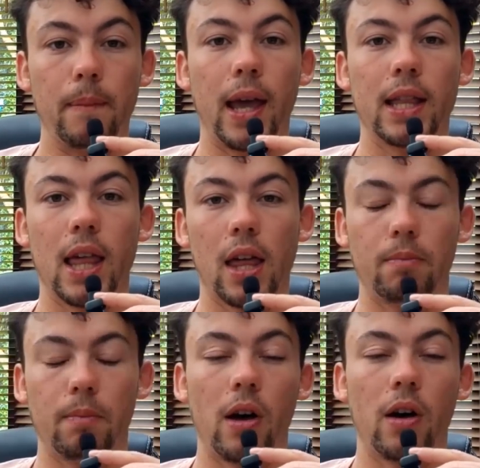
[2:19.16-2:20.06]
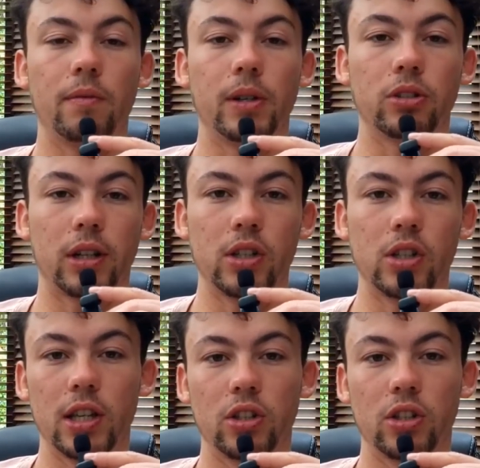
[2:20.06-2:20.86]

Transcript: main part of my strategy.